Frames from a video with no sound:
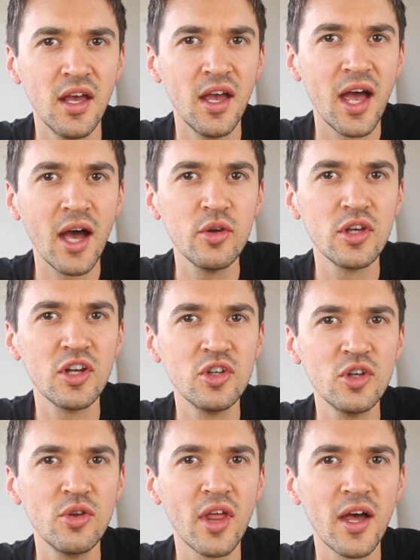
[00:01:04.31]
How are you going to
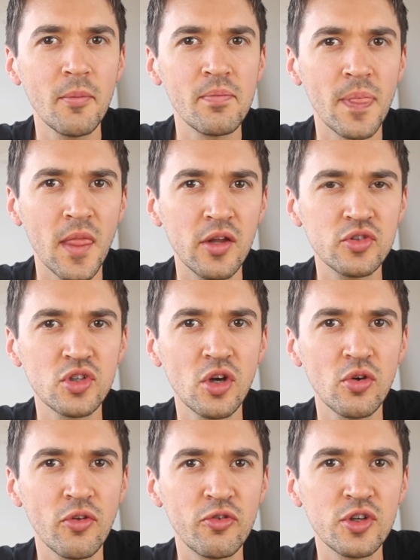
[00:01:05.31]
do that? And
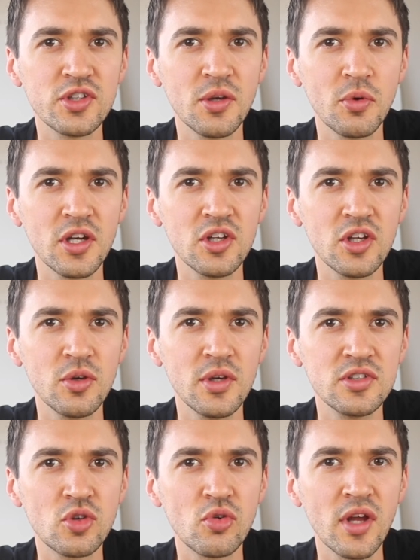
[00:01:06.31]
so the first thing we're going to do
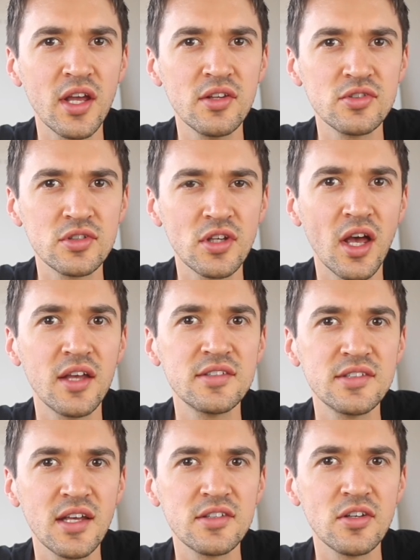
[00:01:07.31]
is create a
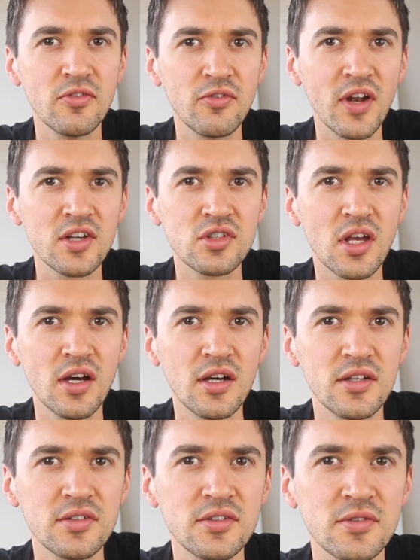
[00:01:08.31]
set of
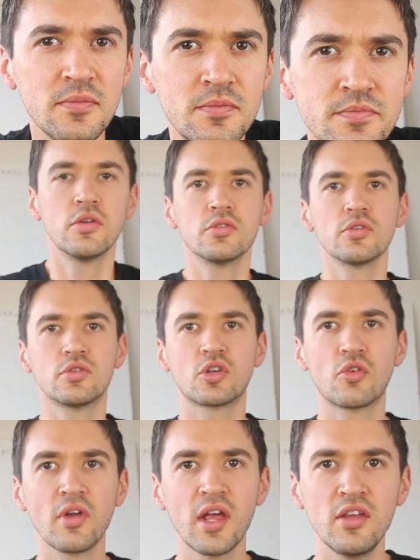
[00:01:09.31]
flashcards. So to
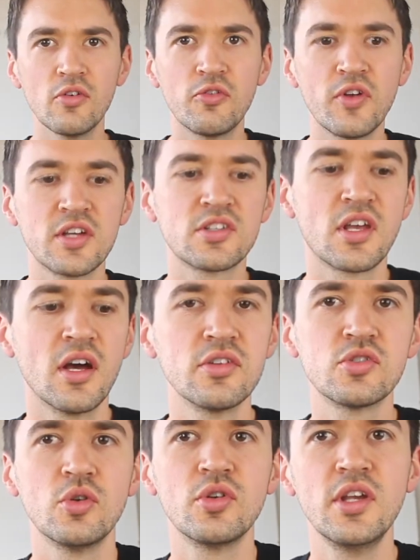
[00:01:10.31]
create your flashcards,
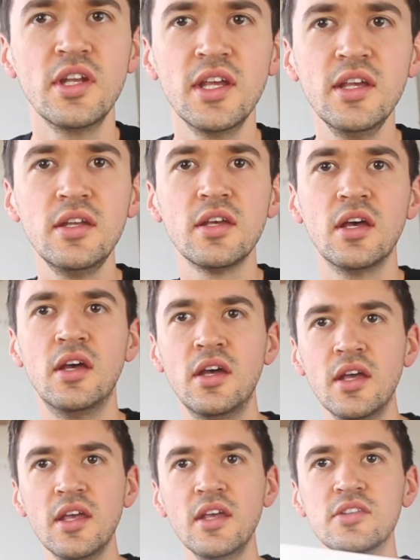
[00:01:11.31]
all you need
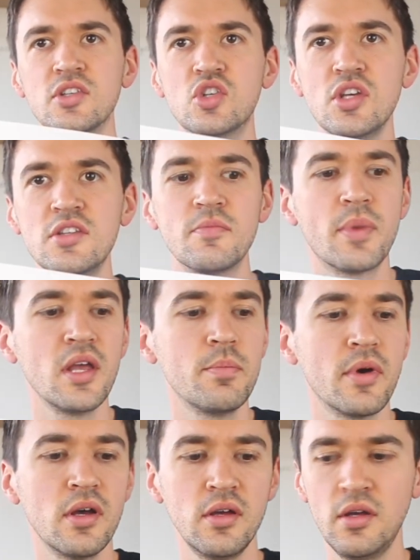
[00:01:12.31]
is a sheet of
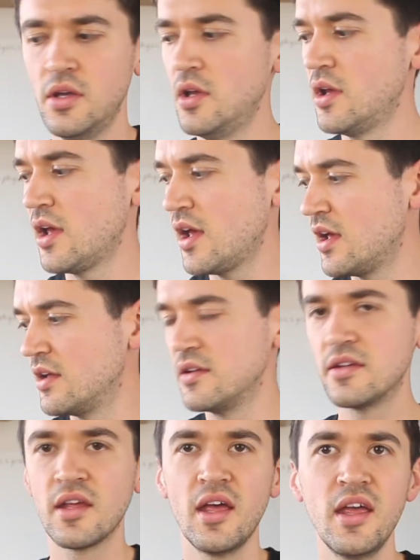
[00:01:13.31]
paper
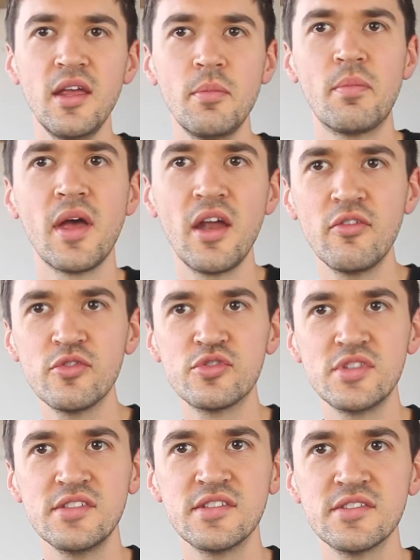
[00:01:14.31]
and a pair of
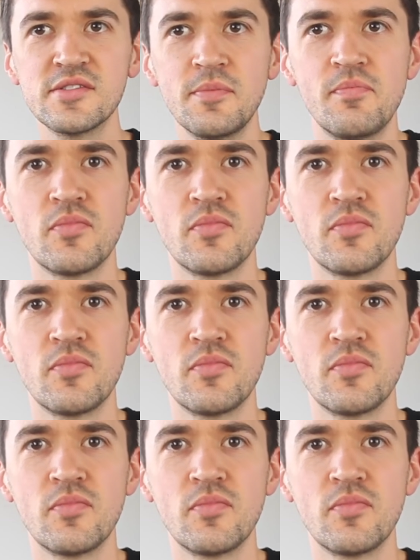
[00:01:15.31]
scissors.